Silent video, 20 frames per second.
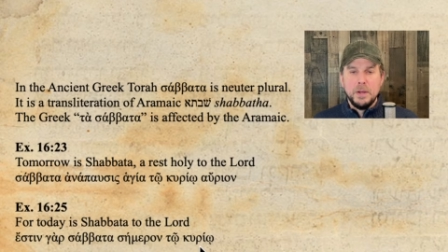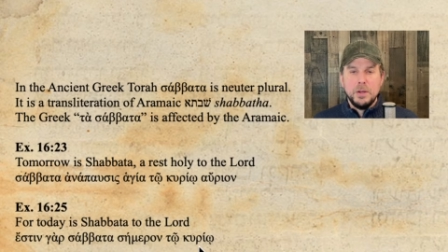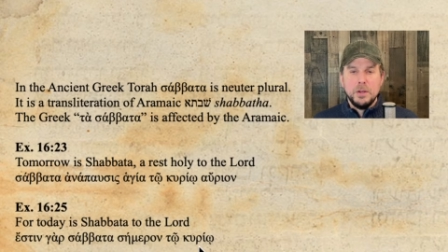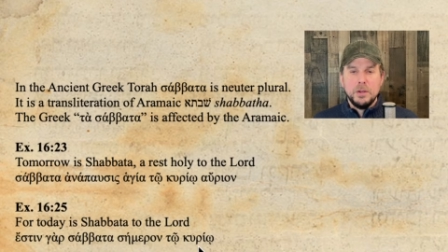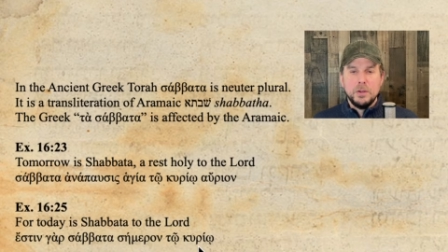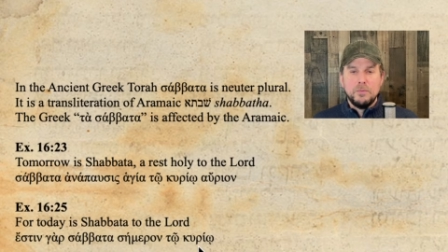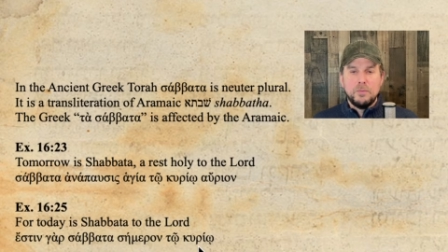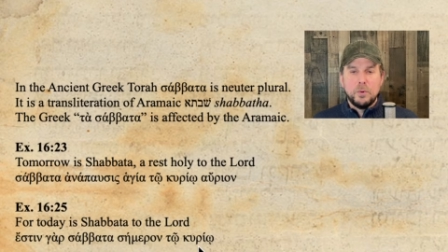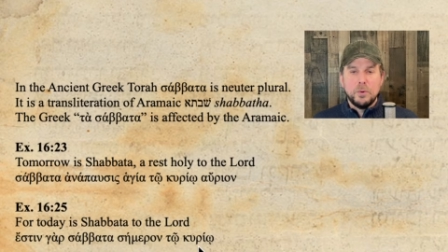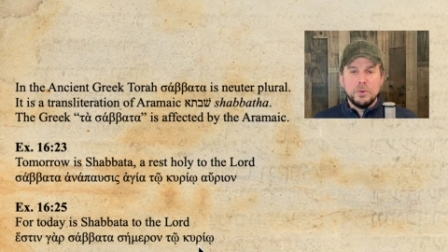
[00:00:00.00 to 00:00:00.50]

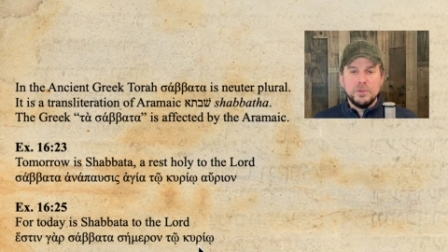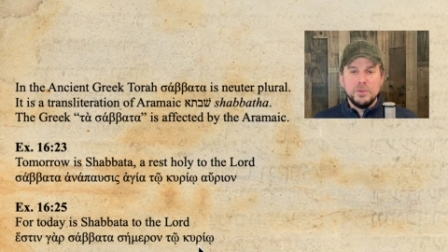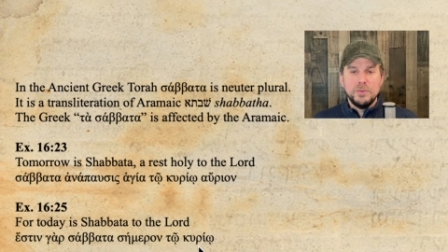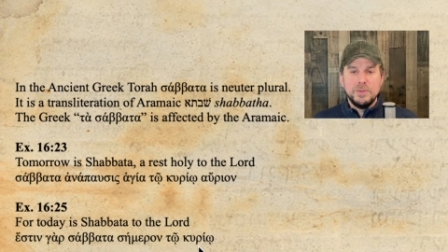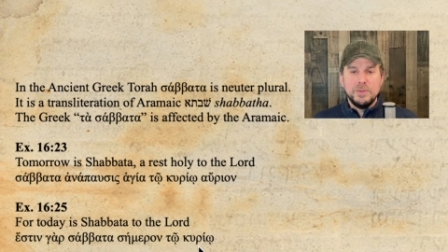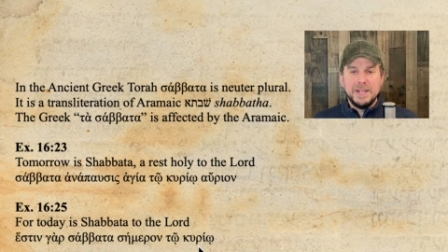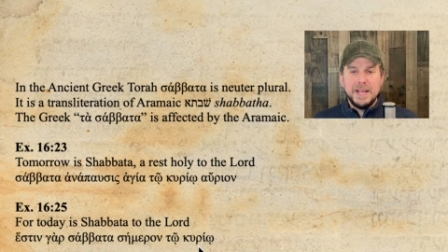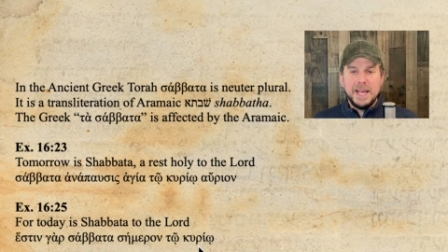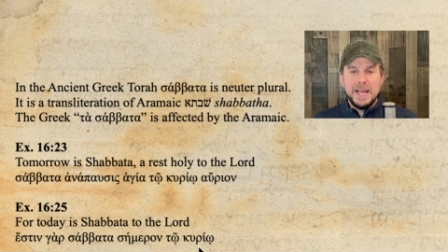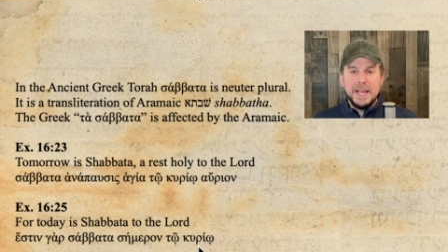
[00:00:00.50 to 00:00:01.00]
For
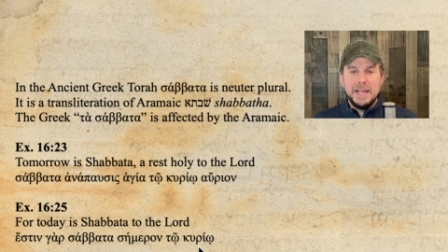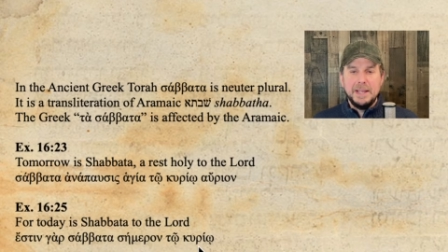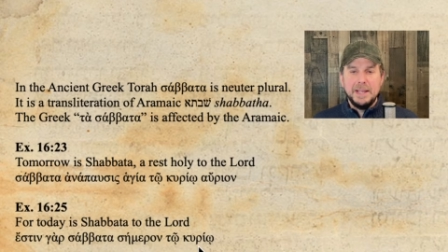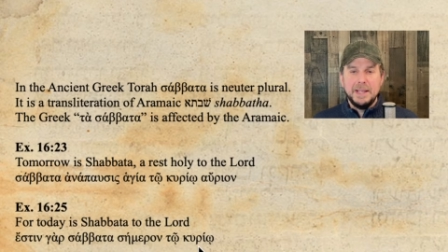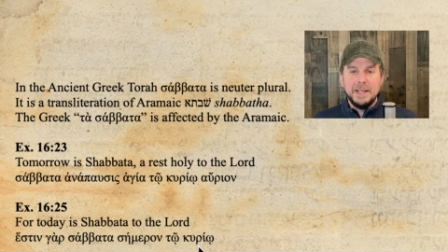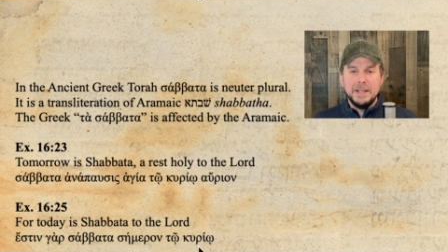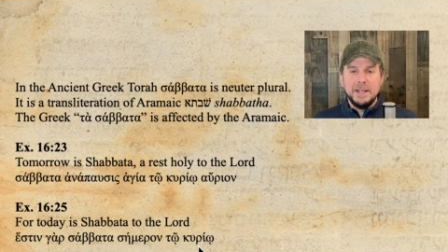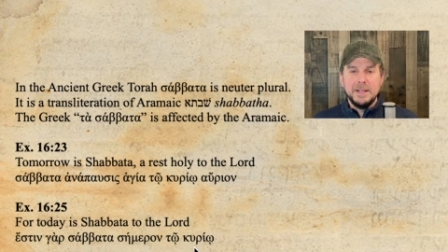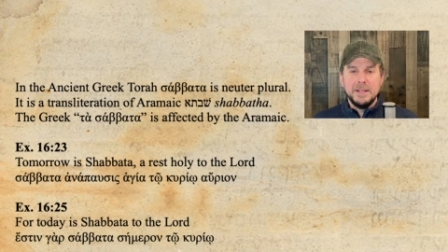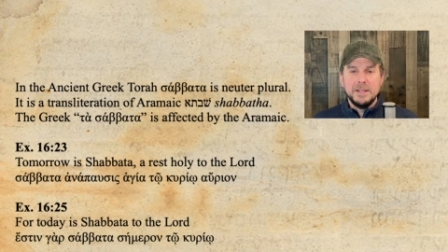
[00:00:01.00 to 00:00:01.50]
today
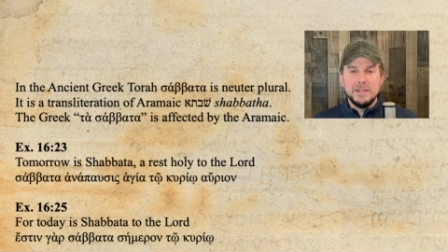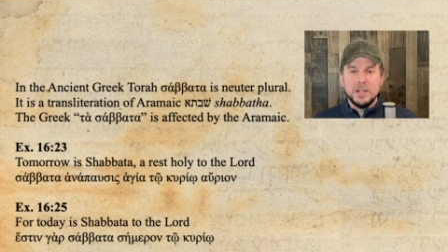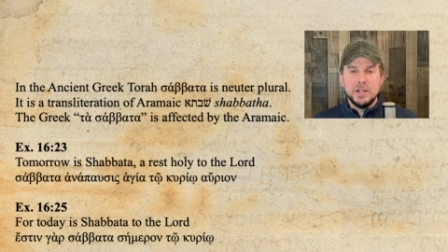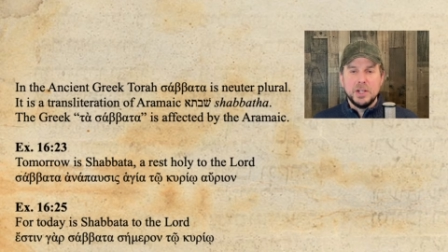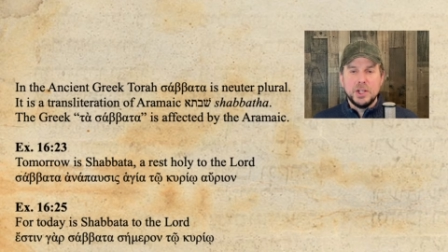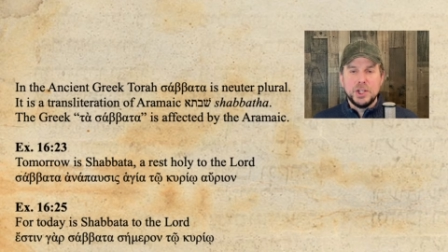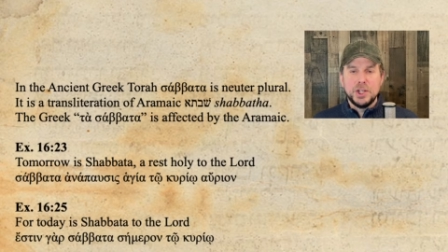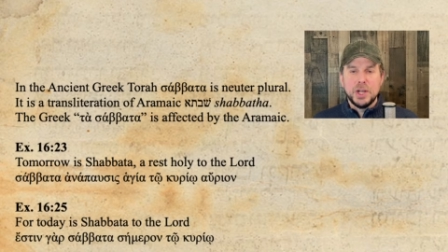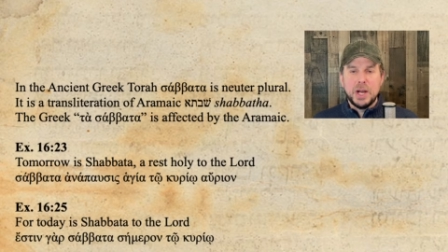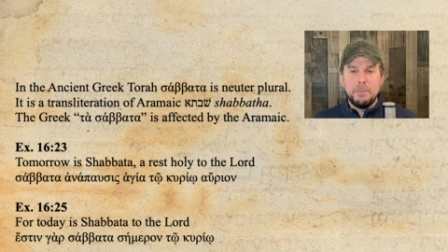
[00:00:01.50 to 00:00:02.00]
is
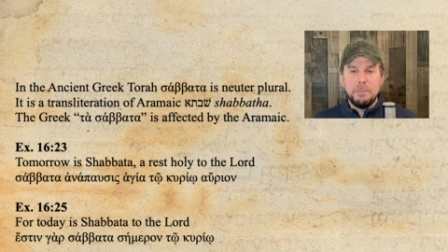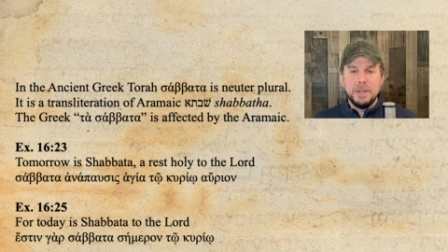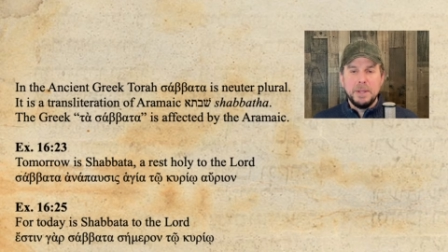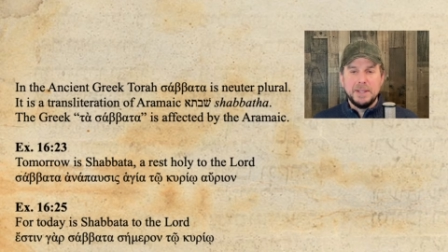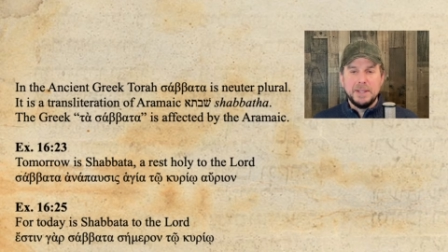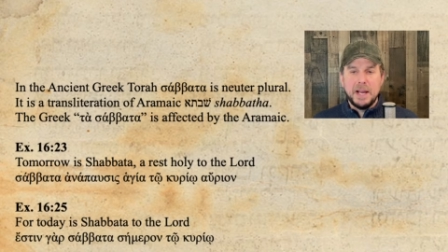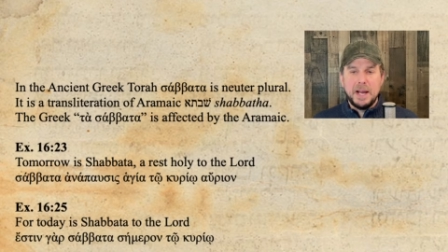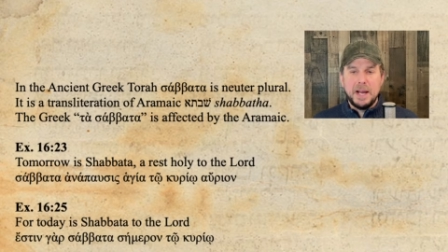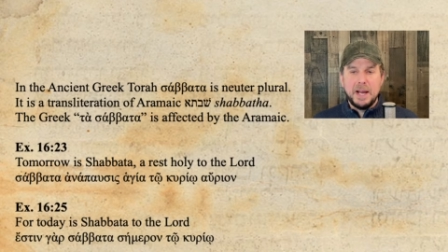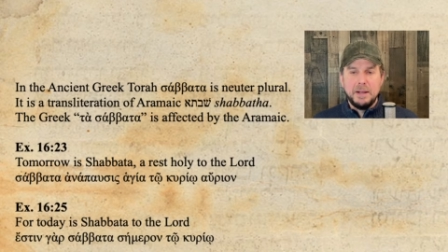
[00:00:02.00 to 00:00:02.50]

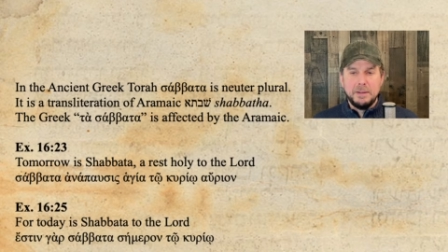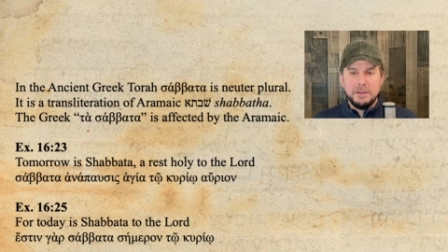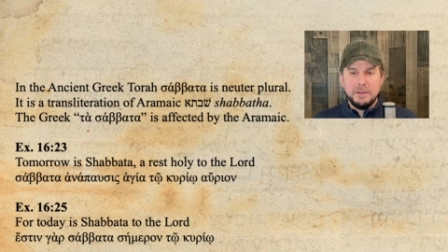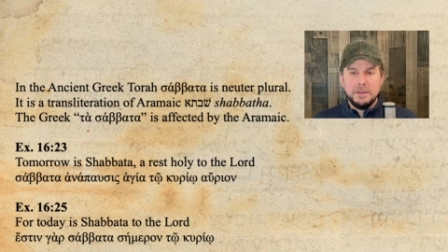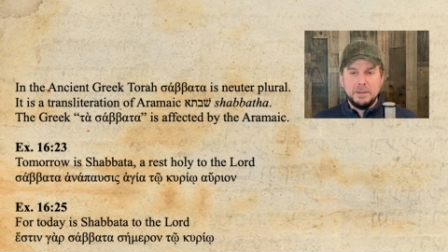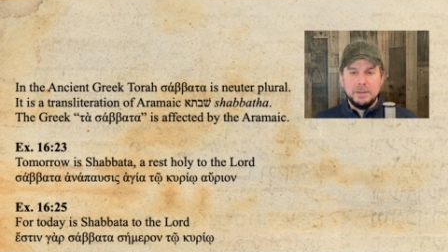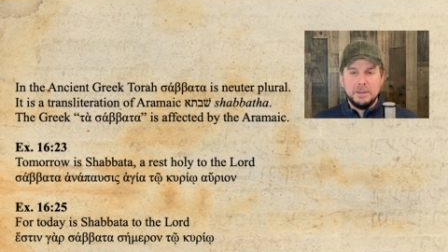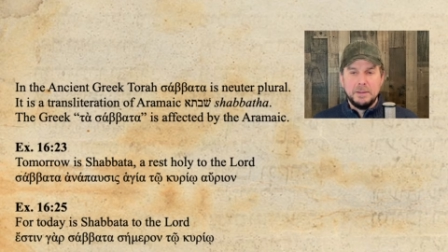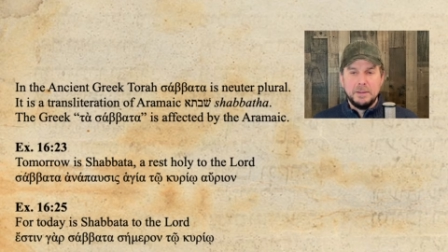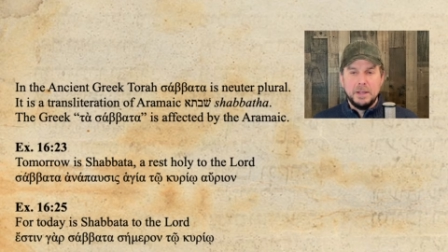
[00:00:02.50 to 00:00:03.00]
Shabbatah
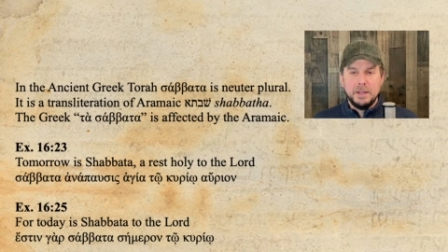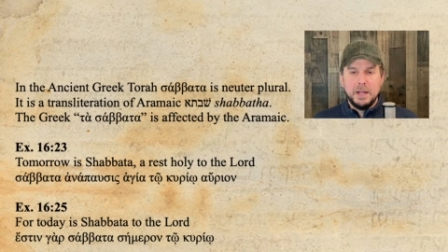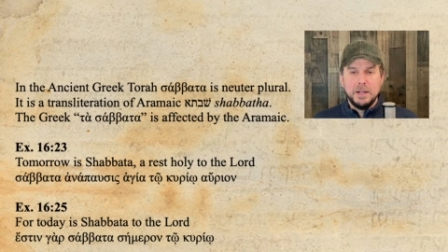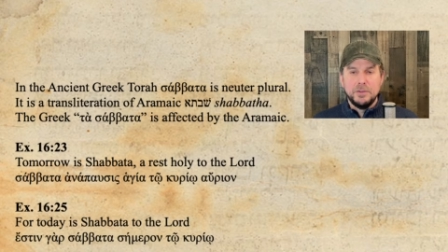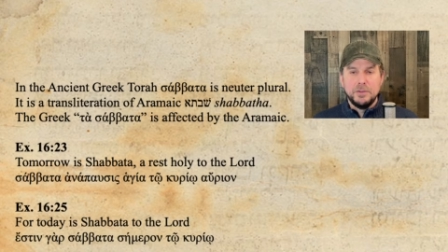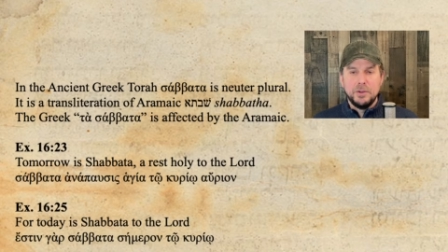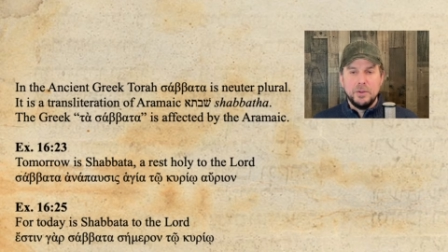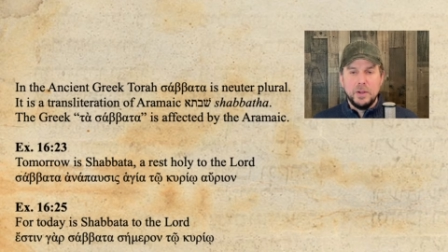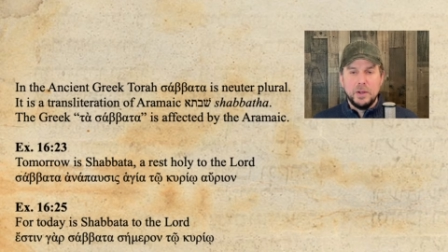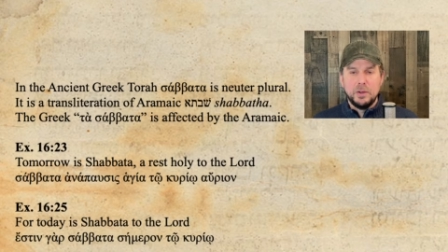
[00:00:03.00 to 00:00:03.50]

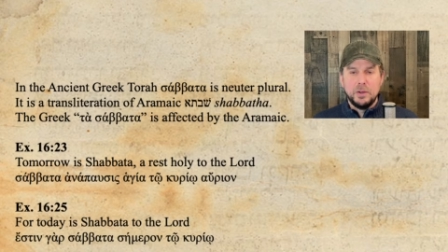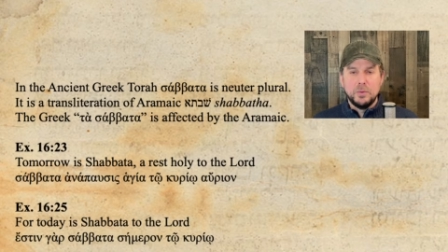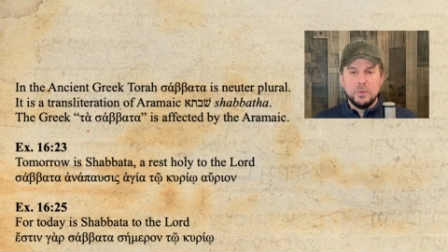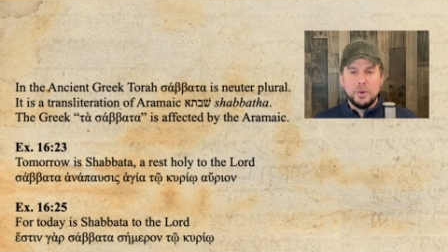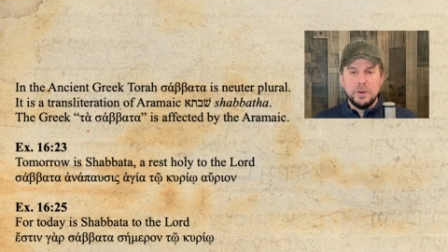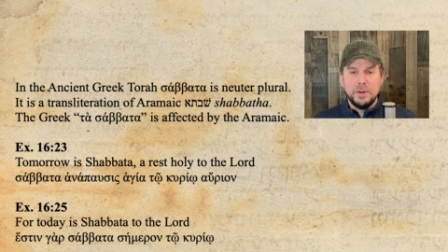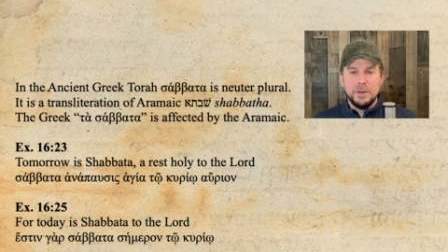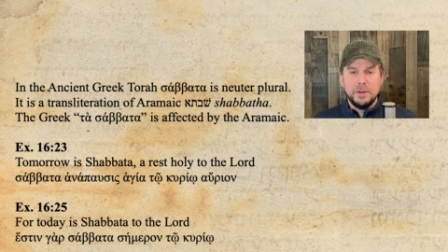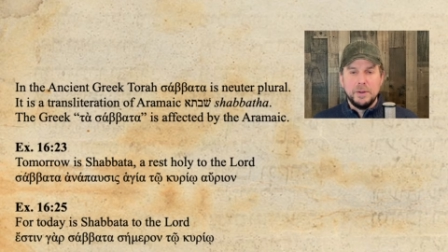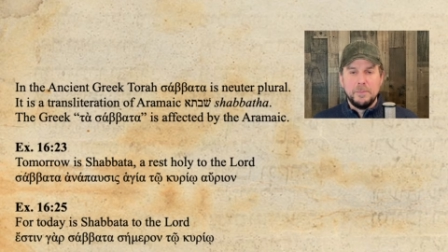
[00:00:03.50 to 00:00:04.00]
unto the
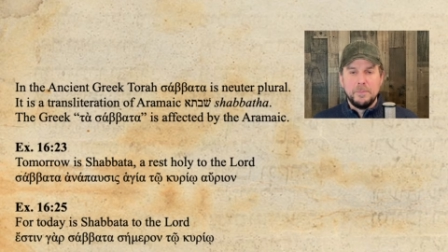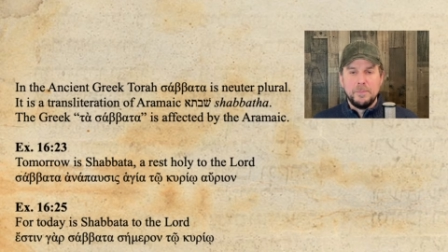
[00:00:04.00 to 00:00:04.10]
Lord.